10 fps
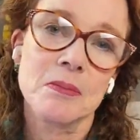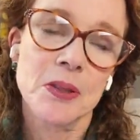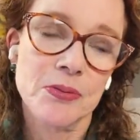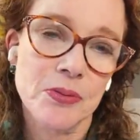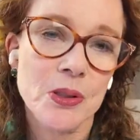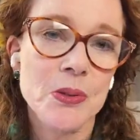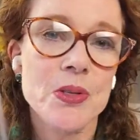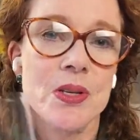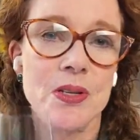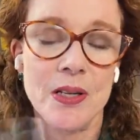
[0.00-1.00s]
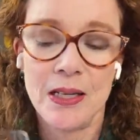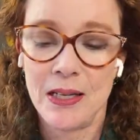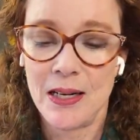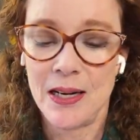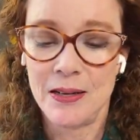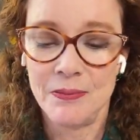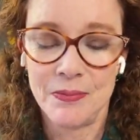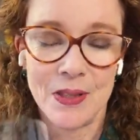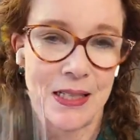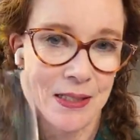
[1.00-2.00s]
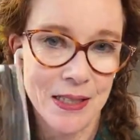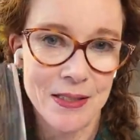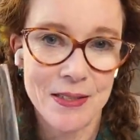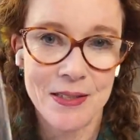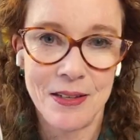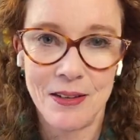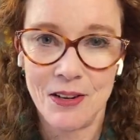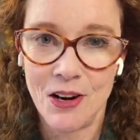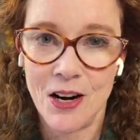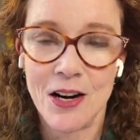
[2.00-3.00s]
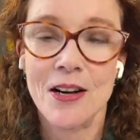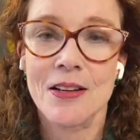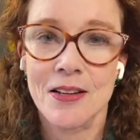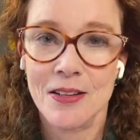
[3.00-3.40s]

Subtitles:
But flutes like this are